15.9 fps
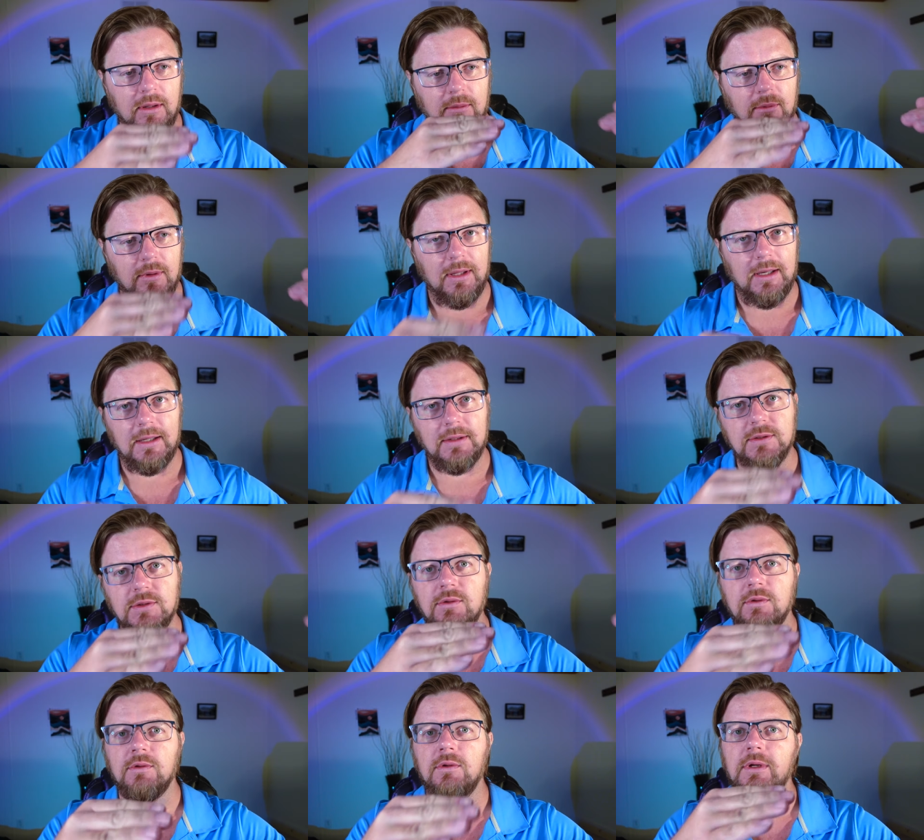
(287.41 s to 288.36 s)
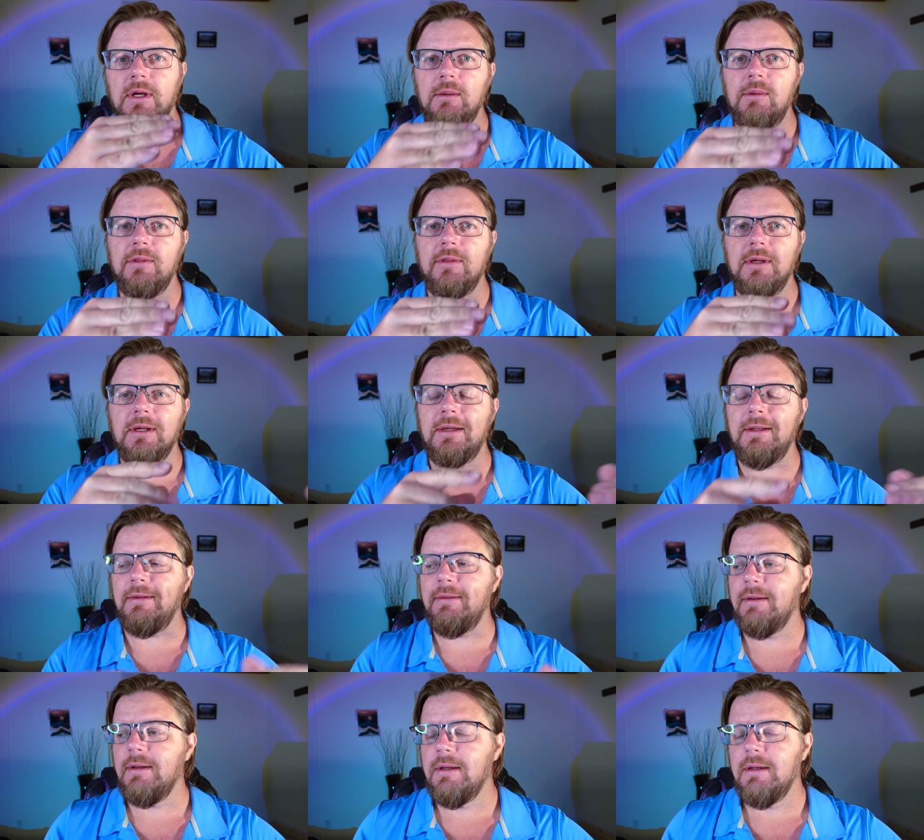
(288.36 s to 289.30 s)
level lines looked on everything
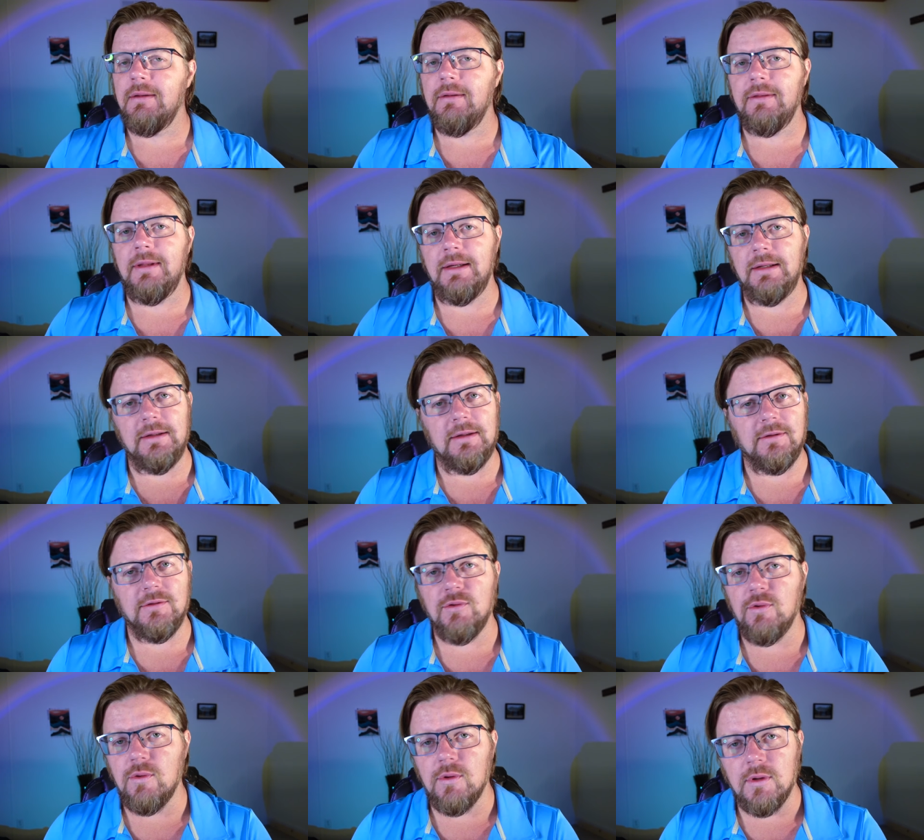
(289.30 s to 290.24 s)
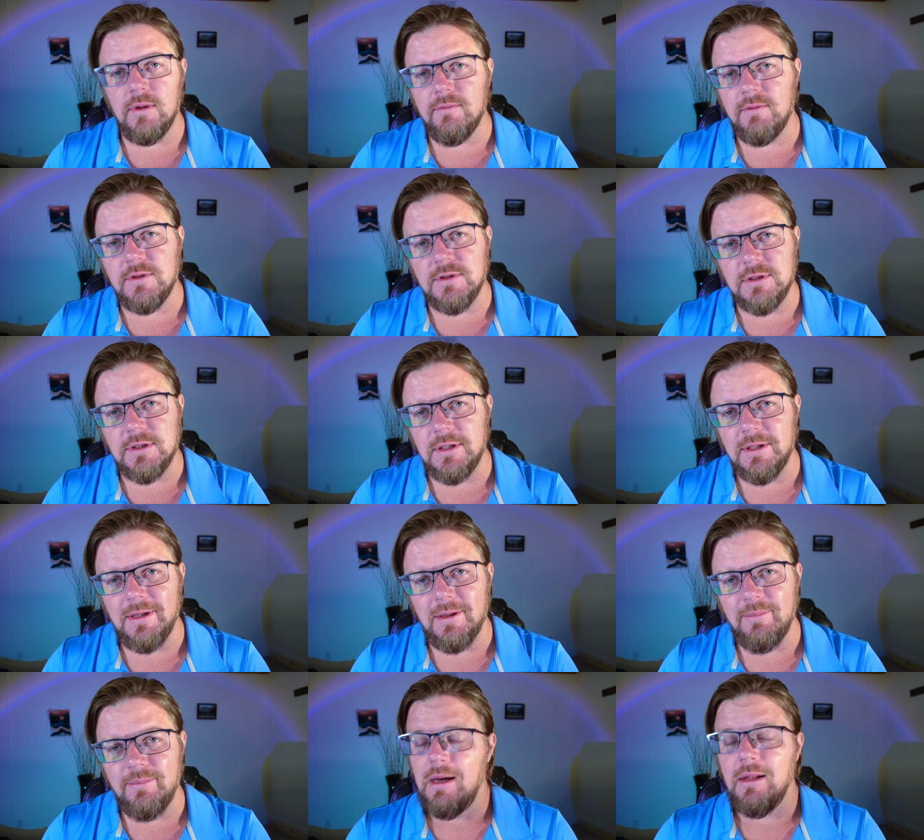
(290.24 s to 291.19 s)
and they did a tour of the
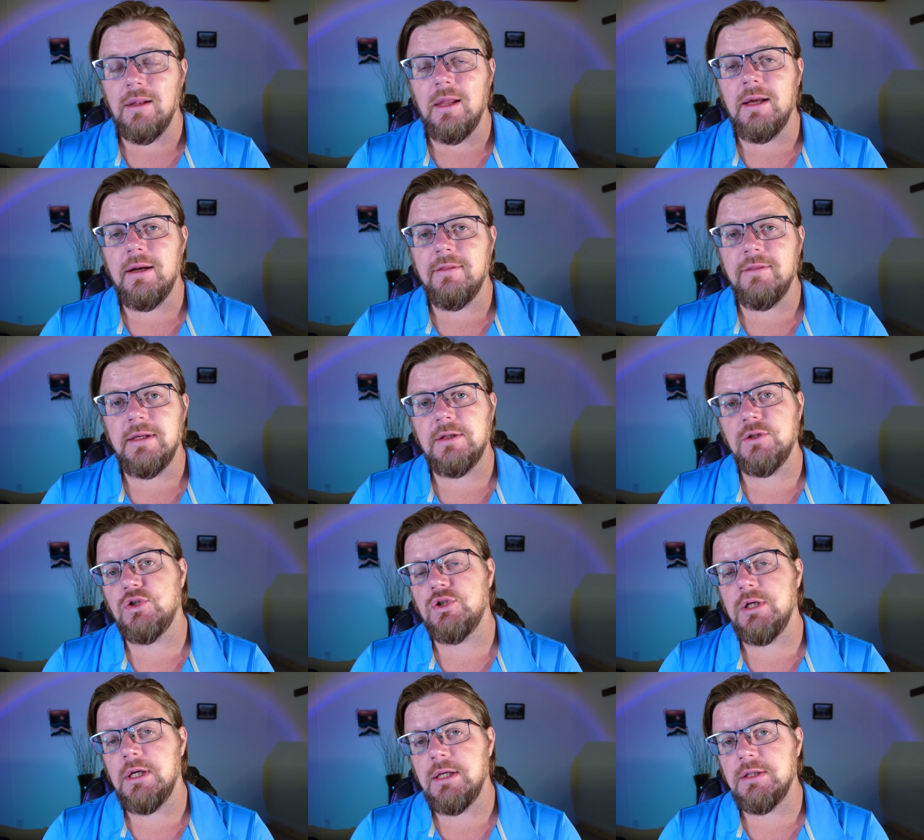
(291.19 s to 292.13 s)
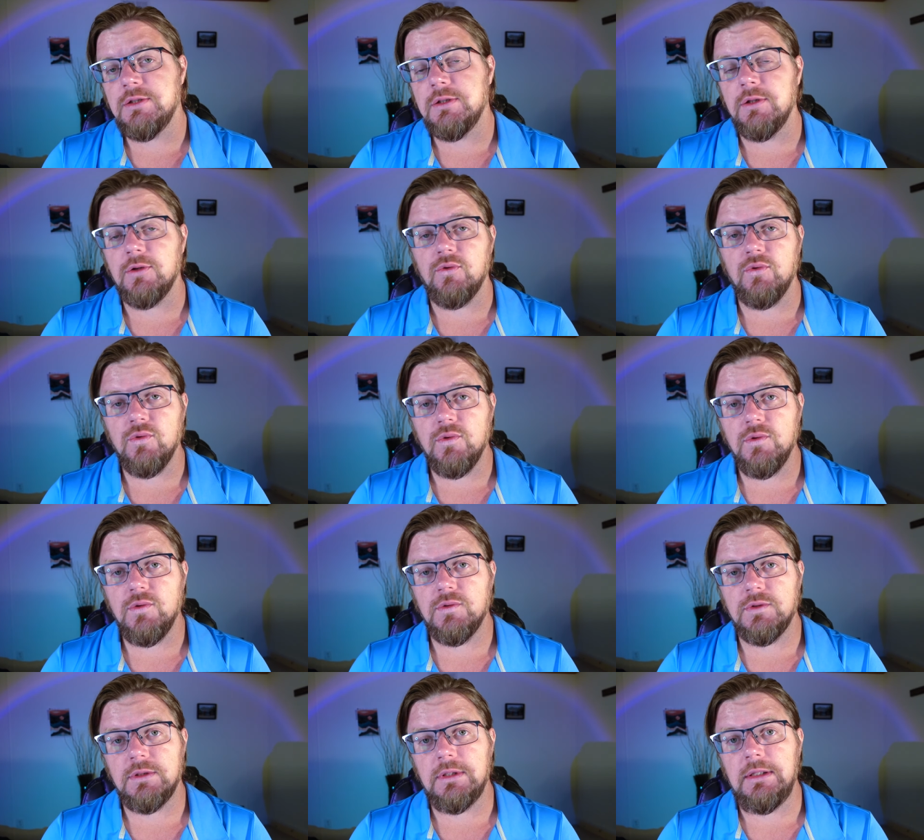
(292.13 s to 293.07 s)
ship. A lot of things changed in the
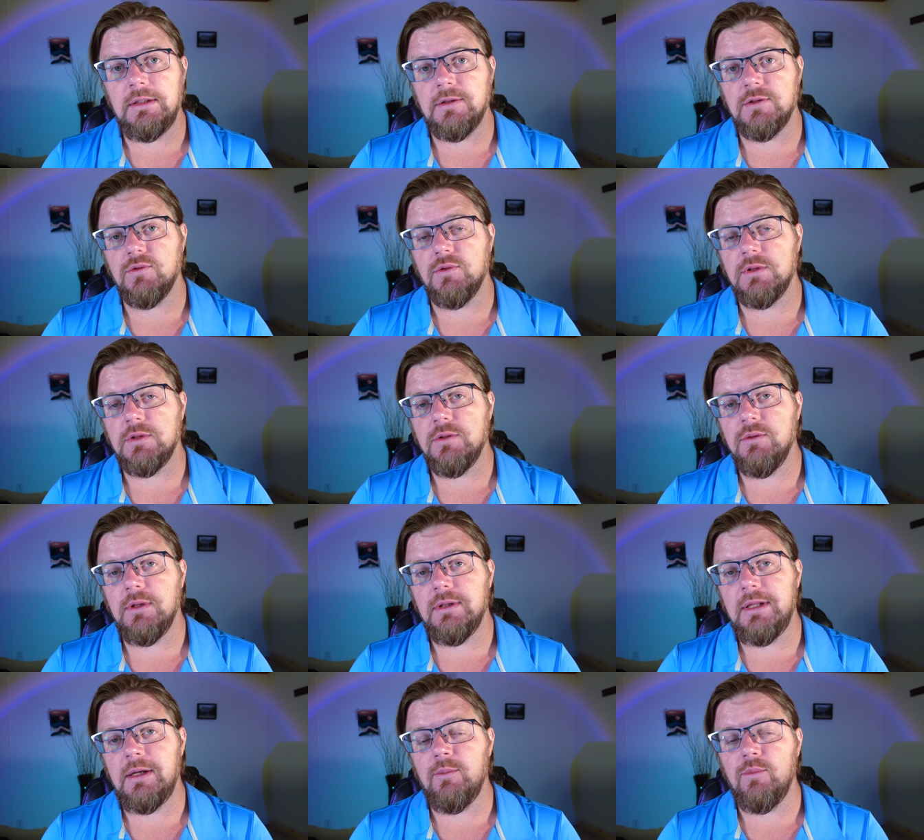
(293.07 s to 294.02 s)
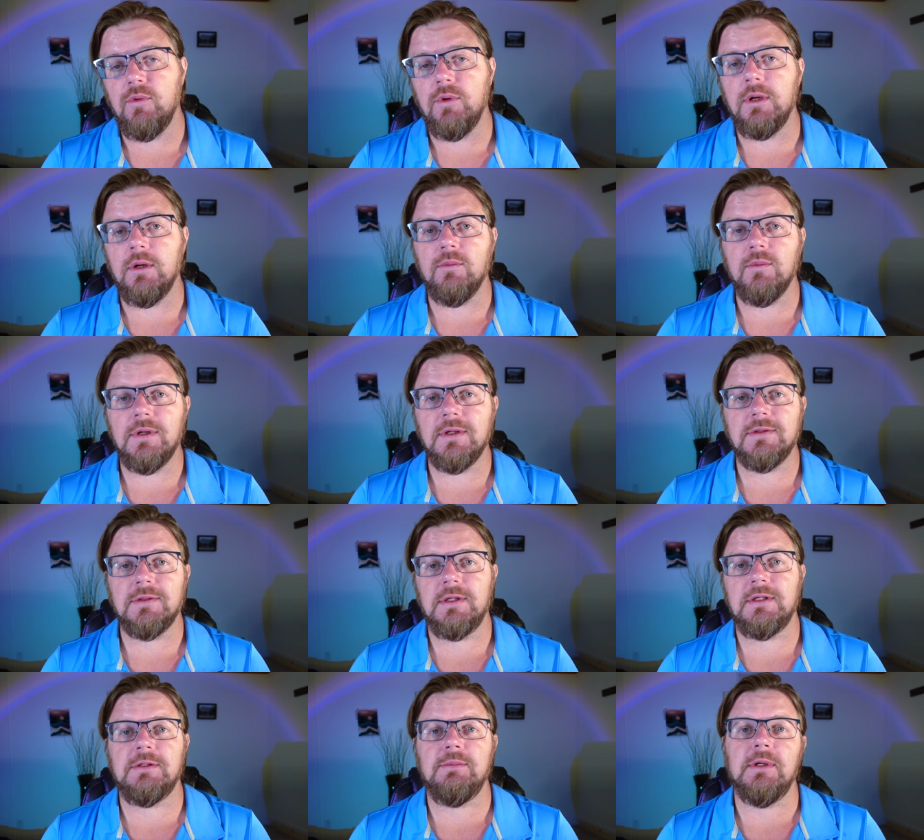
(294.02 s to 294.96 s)
cruise industry too at that point. A
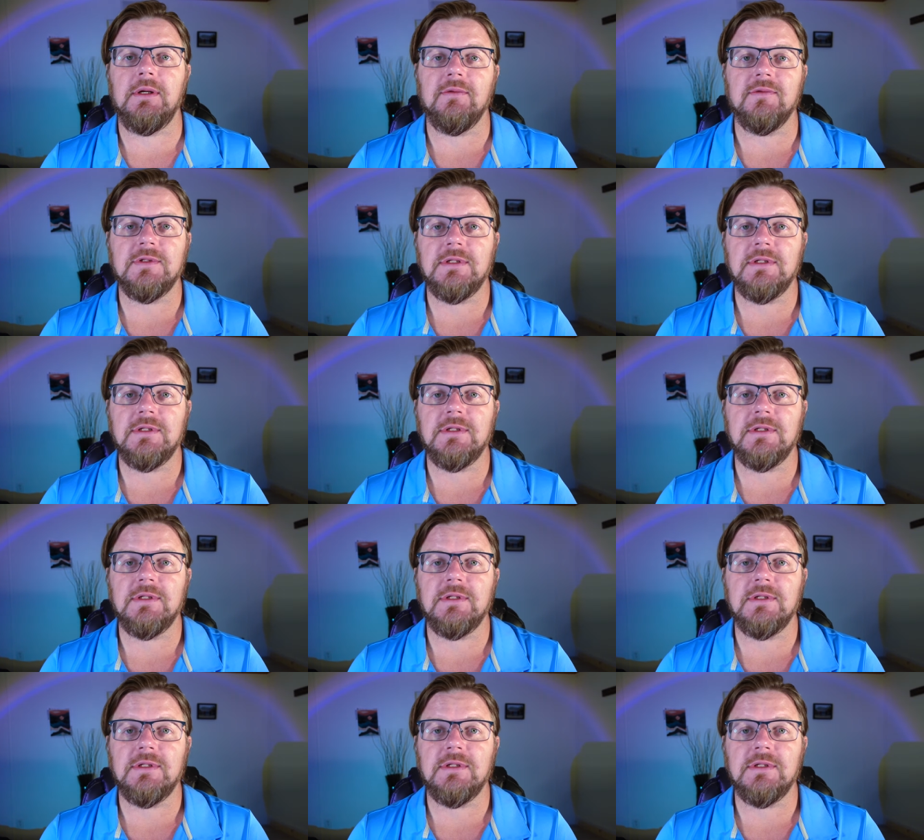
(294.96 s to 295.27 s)
reassessment of